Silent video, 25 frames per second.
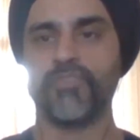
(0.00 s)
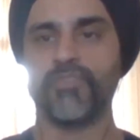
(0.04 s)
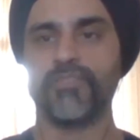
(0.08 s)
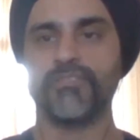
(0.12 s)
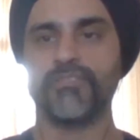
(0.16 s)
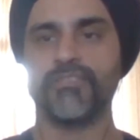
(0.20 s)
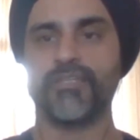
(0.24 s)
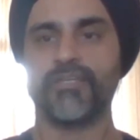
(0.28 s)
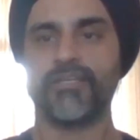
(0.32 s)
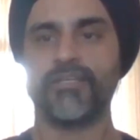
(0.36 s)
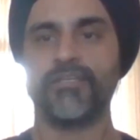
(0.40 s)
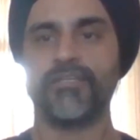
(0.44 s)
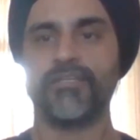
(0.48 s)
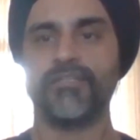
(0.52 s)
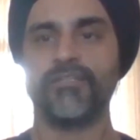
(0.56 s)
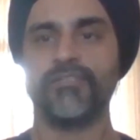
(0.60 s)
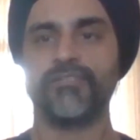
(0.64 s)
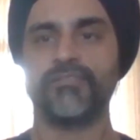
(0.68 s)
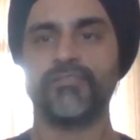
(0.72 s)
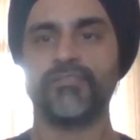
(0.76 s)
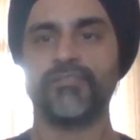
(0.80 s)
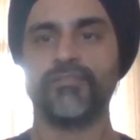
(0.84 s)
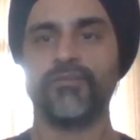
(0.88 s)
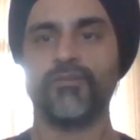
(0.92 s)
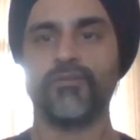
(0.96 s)
Second
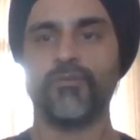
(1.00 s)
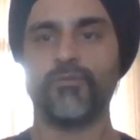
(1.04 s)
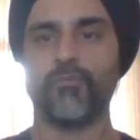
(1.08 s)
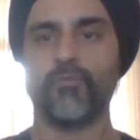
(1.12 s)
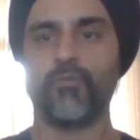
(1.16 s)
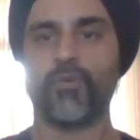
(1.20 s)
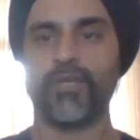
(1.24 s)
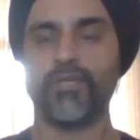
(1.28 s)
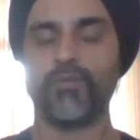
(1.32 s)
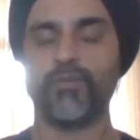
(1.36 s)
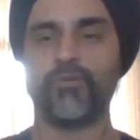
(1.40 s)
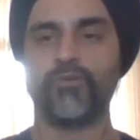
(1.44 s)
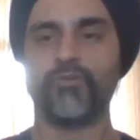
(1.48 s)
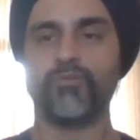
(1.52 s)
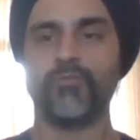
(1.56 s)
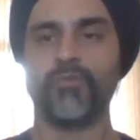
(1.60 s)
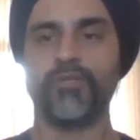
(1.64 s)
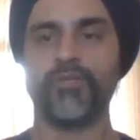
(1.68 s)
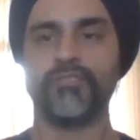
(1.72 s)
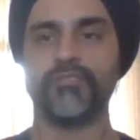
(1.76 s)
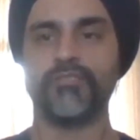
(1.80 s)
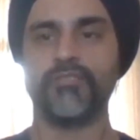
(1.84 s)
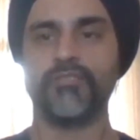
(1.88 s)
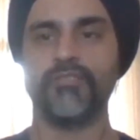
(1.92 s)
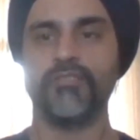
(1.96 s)
is why you want to
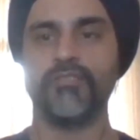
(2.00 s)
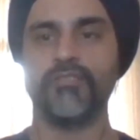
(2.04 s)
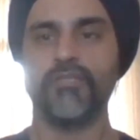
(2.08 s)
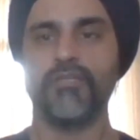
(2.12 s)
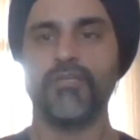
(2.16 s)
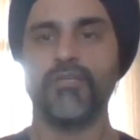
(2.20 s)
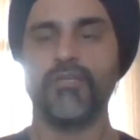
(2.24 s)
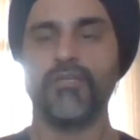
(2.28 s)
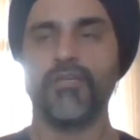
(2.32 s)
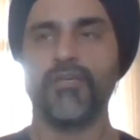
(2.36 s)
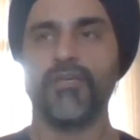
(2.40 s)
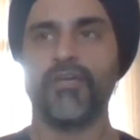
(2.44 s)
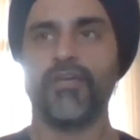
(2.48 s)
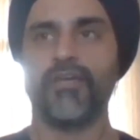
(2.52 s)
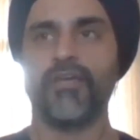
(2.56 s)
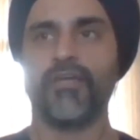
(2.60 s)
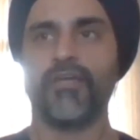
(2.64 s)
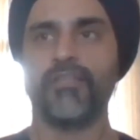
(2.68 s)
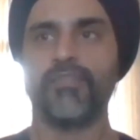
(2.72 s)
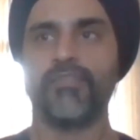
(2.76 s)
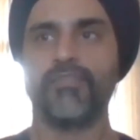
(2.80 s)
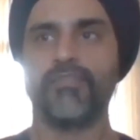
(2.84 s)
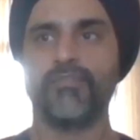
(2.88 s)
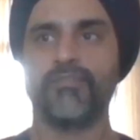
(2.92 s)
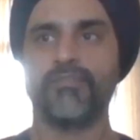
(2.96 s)
measure,
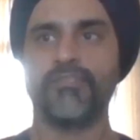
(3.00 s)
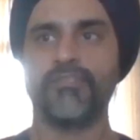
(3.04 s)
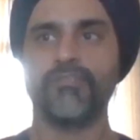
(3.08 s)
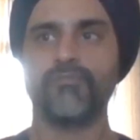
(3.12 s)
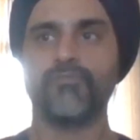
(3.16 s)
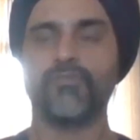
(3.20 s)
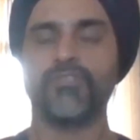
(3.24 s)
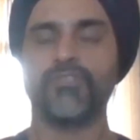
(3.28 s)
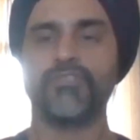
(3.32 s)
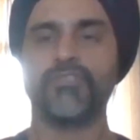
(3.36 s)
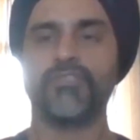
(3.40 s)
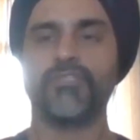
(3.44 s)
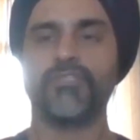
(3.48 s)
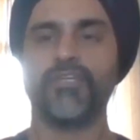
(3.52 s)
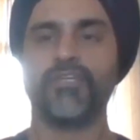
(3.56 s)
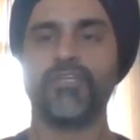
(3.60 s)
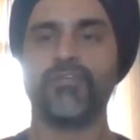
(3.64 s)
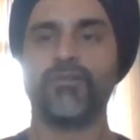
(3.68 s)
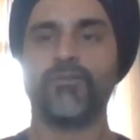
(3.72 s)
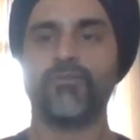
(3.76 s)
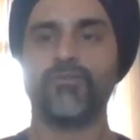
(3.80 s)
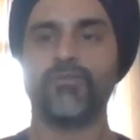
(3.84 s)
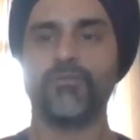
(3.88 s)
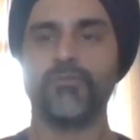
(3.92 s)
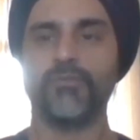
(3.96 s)
and third is what is the tech
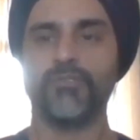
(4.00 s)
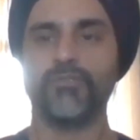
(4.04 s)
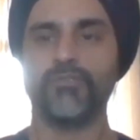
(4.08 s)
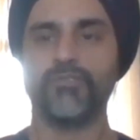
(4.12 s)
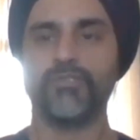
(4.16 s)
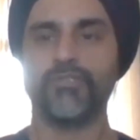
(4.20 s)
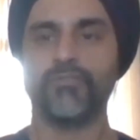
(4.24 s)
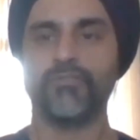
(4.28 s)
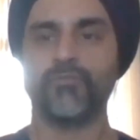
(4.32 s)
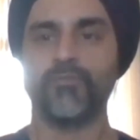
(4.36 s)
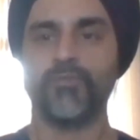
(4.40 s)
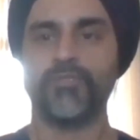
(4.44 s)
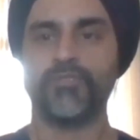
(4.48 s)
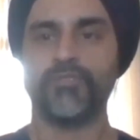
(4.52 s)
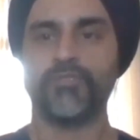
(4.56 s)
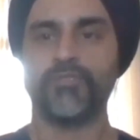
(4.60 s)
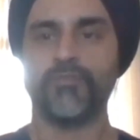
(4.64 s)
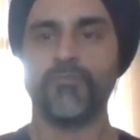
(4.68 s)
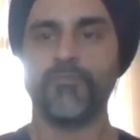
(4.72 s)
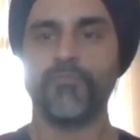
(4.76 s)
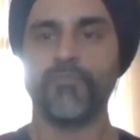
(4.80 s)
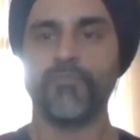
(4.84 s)
you're going to be using to measure.